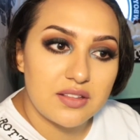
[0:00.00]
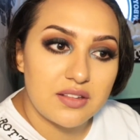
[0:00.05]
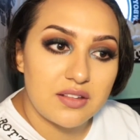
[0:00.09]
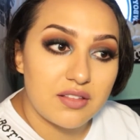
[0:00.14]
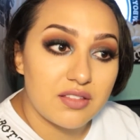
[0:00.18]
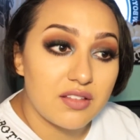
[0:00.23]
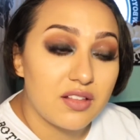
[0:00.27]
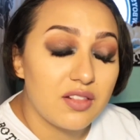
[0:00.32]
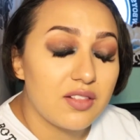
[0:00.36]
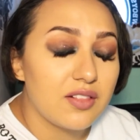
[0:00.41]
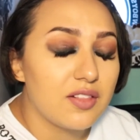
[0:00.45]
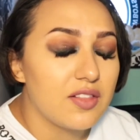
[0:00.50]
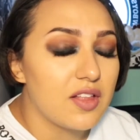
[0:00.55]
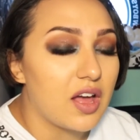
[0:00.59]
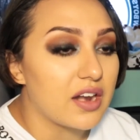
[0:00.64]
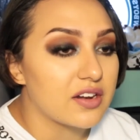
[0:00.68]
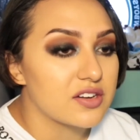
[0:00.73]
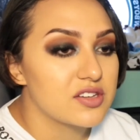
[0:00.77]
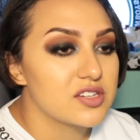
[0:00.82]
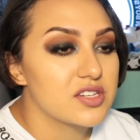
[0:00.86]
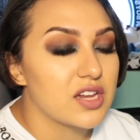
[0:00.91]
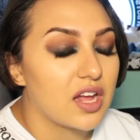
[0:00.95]
There's a
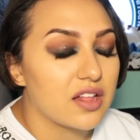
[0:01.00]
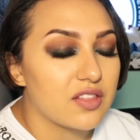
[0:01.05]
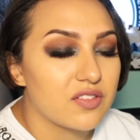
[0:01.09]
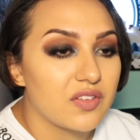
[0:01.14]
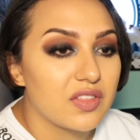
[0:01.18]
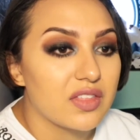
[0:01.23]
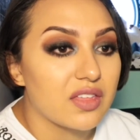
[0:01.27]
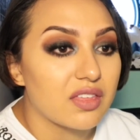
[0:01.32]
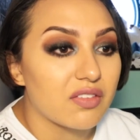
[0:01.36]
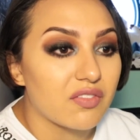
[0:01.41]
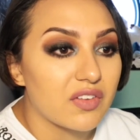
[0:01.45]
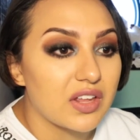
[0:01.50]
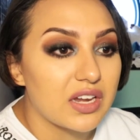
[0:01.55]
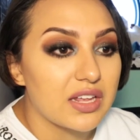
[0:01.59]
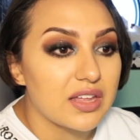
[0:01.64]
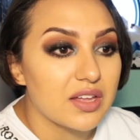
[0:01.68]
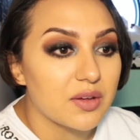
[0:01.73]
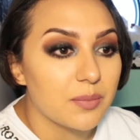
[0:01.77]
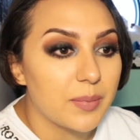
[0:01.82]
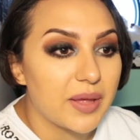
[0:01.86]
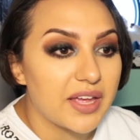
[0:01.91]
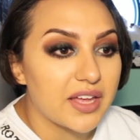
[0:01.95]
lot of shots for this
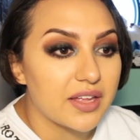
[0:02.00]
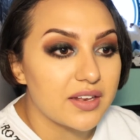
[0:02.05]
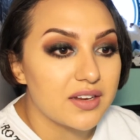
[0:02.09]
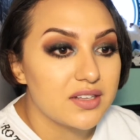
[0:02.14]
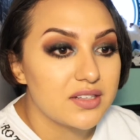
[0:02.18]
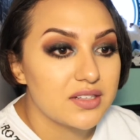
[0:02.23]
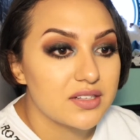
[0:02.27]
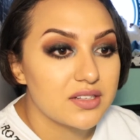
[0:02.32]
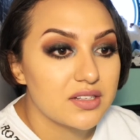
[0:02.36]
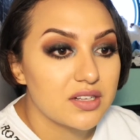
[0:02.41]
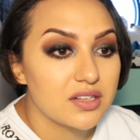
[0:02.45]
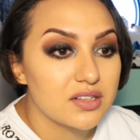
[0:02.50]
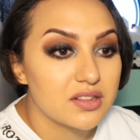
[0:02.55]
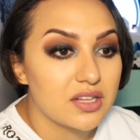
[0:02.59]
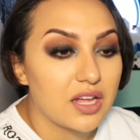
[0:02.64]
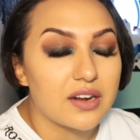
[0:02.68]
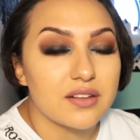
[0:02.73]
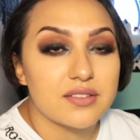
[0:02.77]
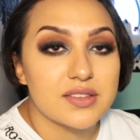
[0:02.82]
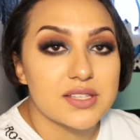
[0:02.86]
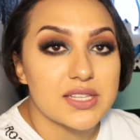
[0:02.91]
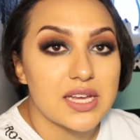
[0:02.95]
video, man. A
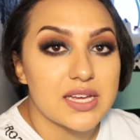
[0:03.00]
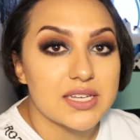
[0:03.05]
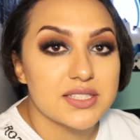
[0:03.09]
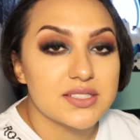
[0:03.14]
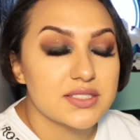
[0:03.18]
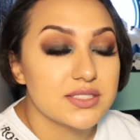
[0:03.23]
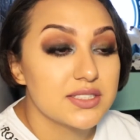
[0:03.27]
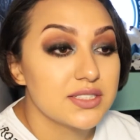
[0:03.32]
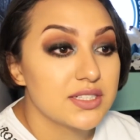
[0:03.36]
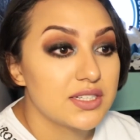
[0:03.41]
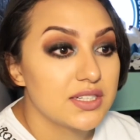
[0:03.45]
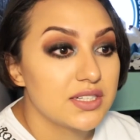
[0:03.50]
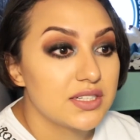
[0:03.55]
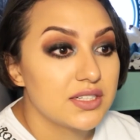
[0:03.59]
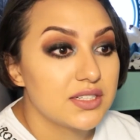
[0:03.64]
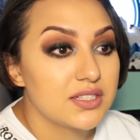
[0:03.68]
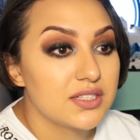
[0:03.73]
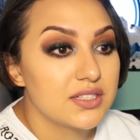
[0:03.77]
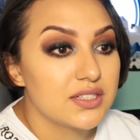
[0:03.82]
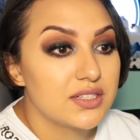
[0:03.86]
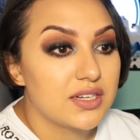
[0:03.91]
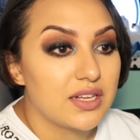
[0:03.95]
lot of sets.
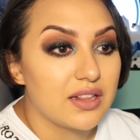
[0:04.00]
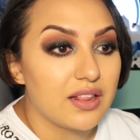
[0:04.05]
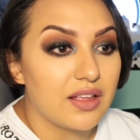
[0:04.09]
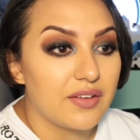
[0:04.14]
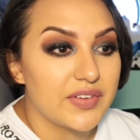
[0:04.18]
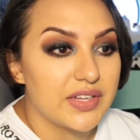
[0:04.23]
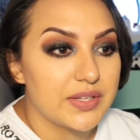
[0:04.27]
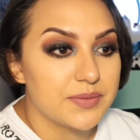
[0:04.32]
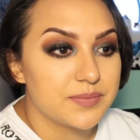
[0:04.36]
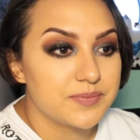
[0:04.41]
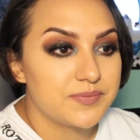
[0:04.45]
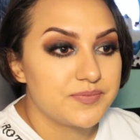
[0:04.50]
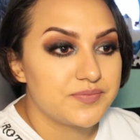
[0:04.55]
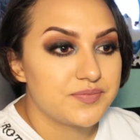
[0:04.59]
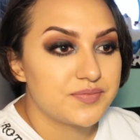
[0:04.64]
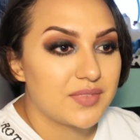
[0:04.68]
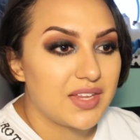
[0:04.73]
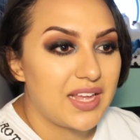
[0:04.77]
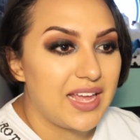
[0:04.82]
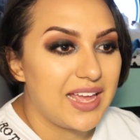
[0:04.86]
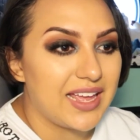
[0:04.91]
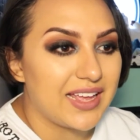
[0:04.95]
I love it.
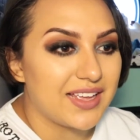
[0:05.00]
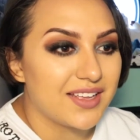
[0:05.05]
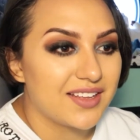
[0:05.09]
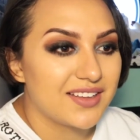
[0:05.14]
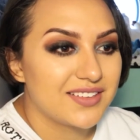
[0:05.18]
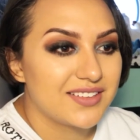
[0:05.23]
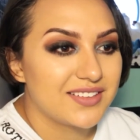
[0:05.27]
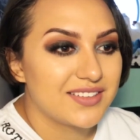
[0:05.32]
A.